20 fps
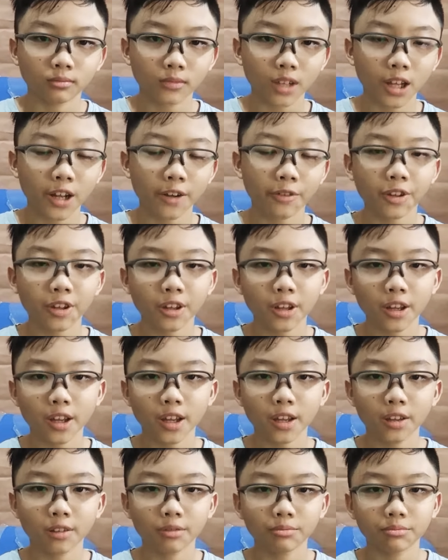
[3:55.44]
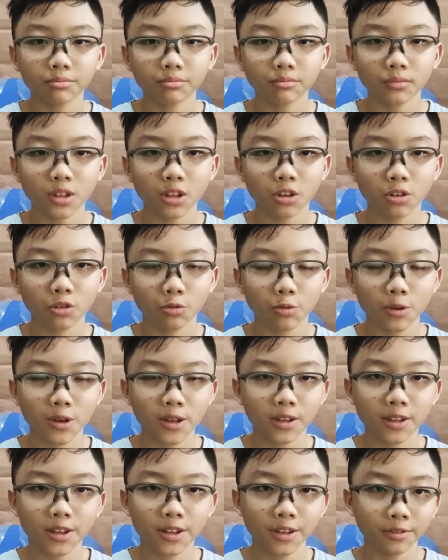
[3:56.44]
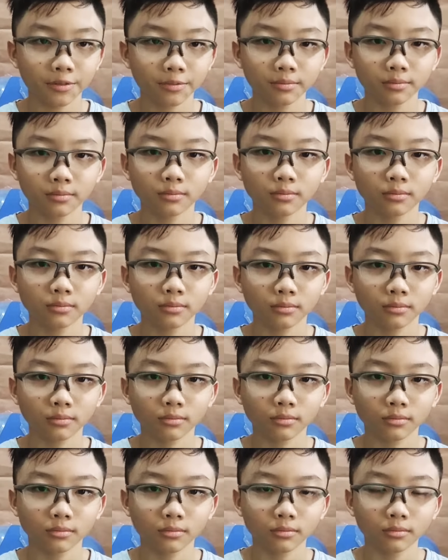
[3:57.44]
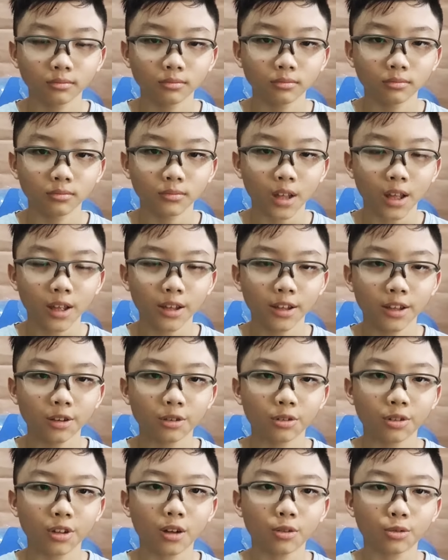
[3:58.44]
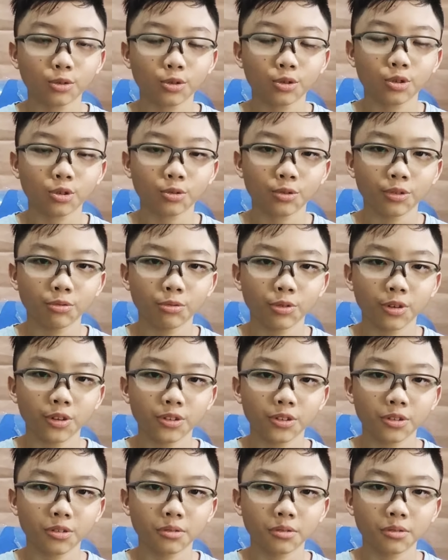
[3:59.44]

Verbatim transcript: Every day you read it. And here's how the story went.